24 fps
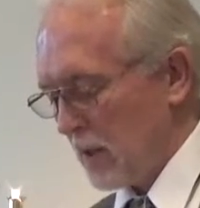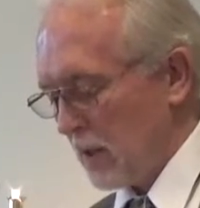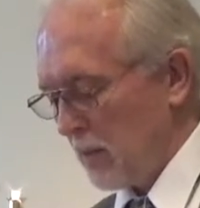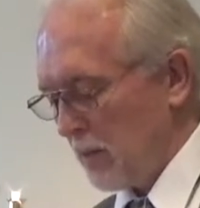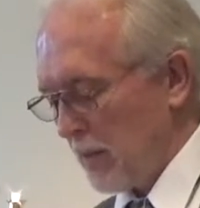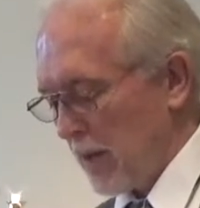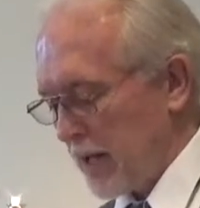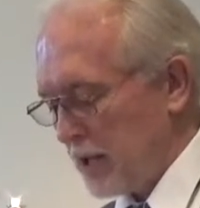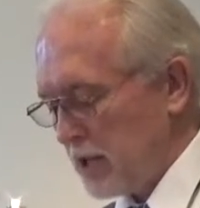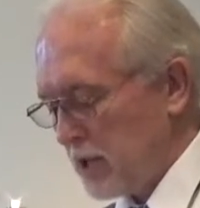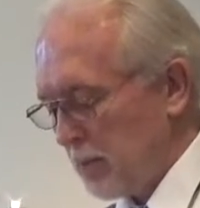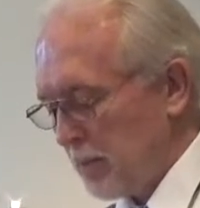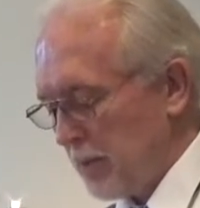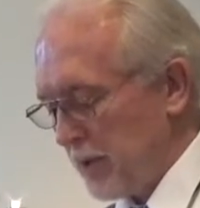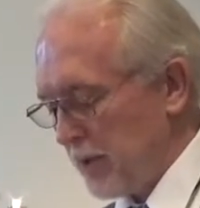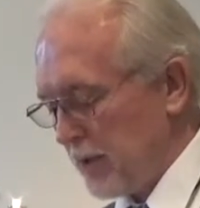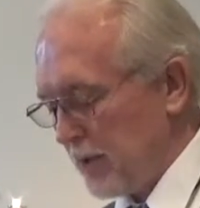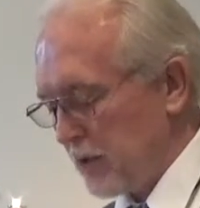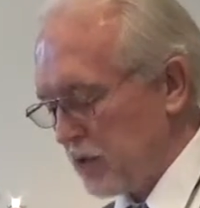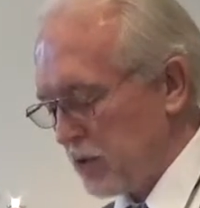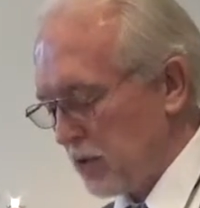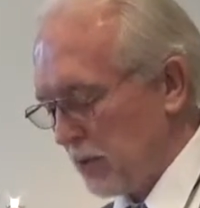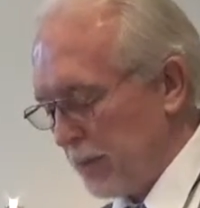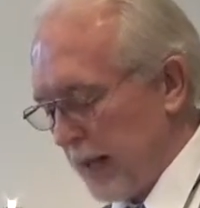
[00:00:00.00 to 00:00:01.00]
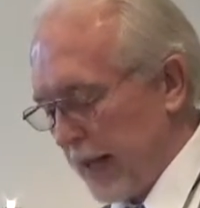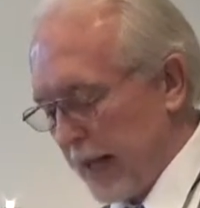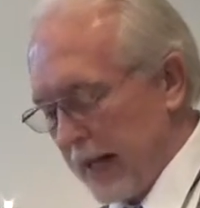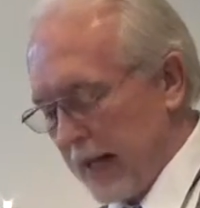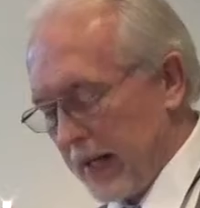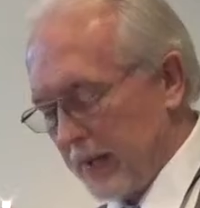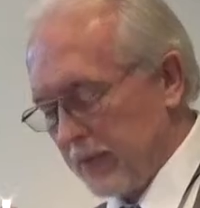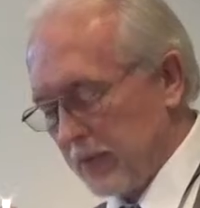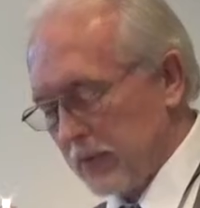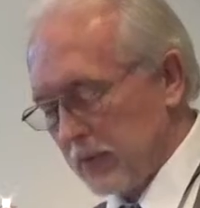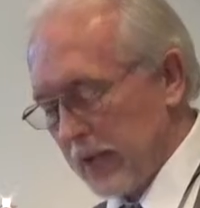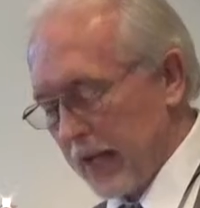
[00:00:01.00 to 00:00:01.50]
My spiritual
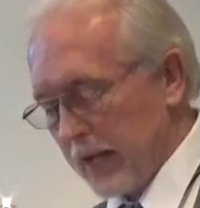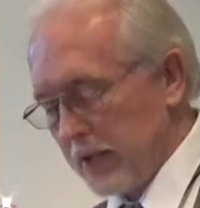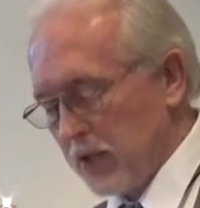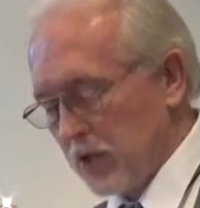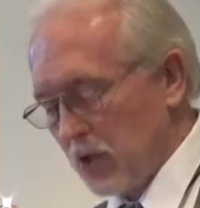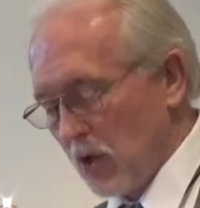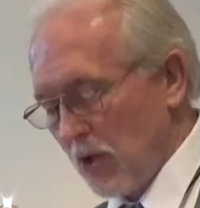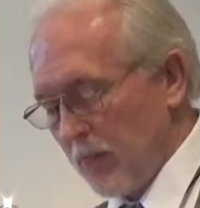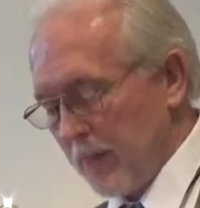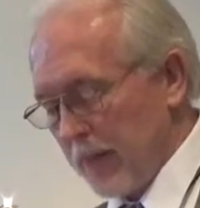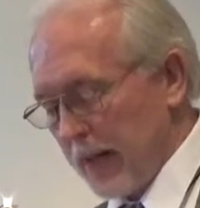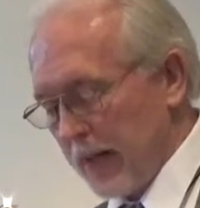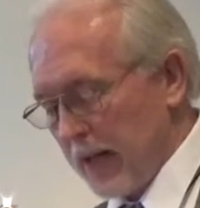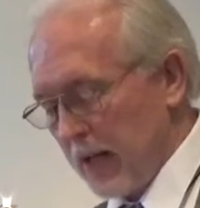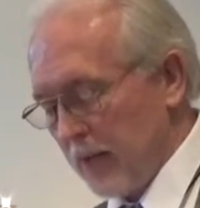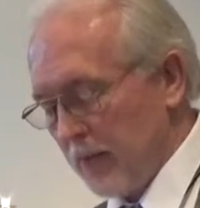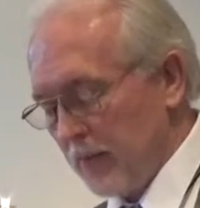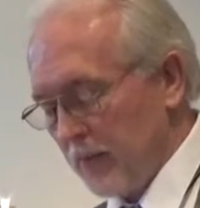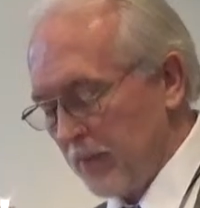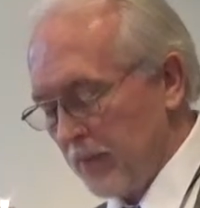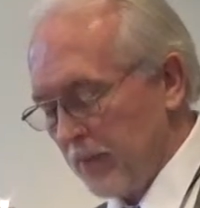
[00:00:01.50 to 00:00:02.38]
path, like so many,